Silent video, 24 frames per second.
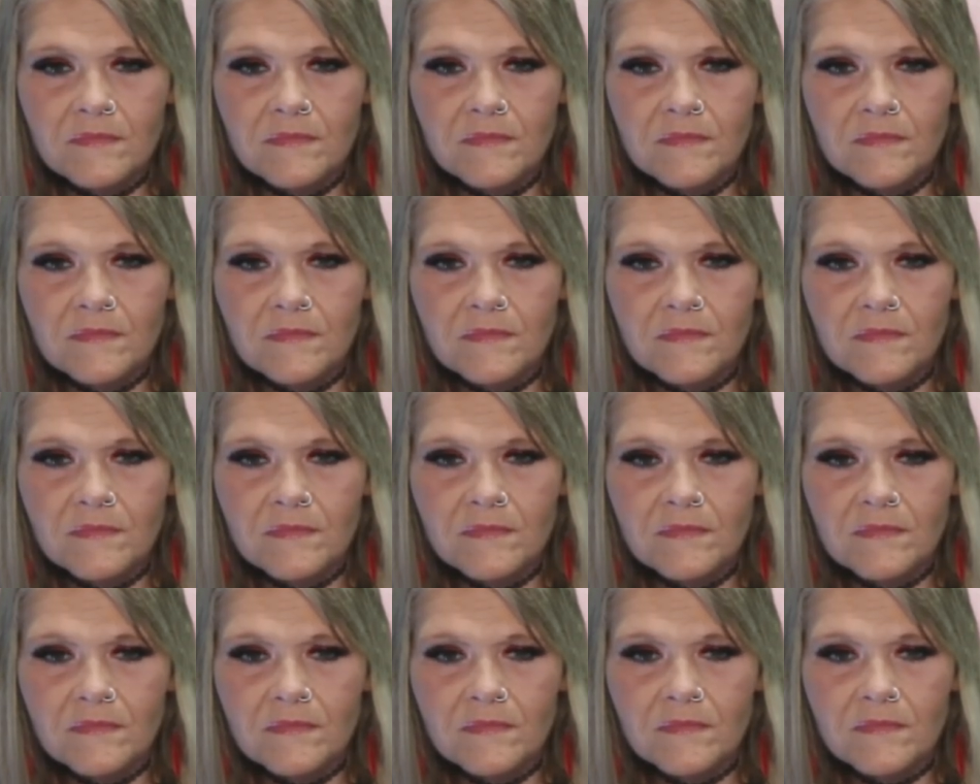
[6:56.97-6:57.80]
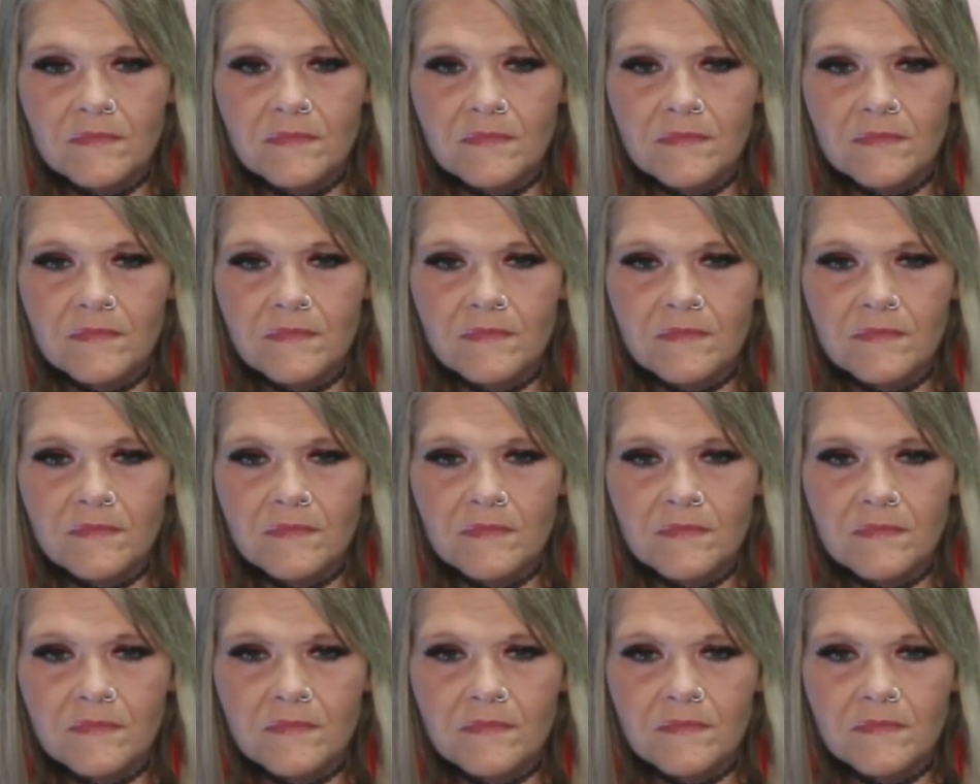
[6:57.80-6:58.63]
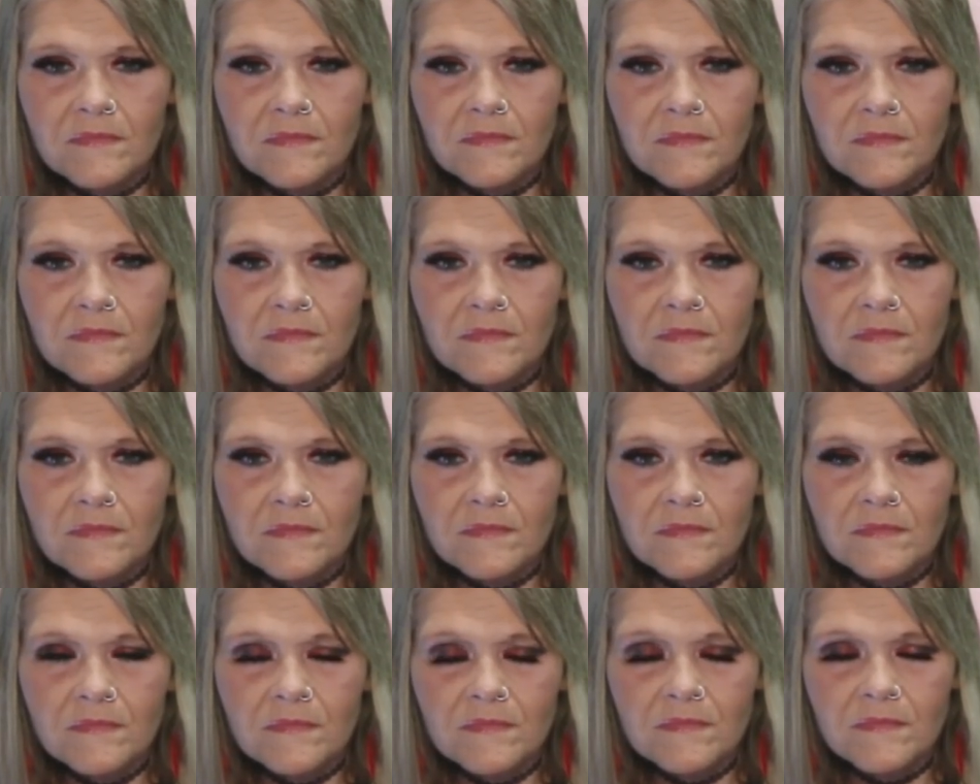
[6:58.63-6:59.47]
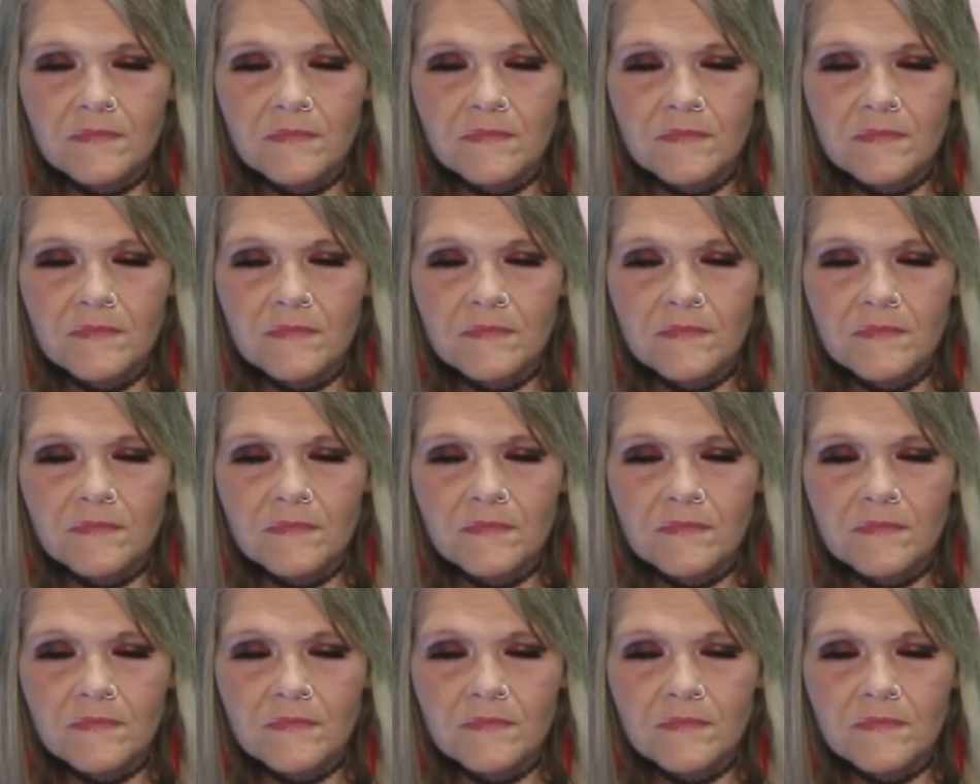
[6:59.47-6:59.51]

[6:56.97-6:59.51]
(silent)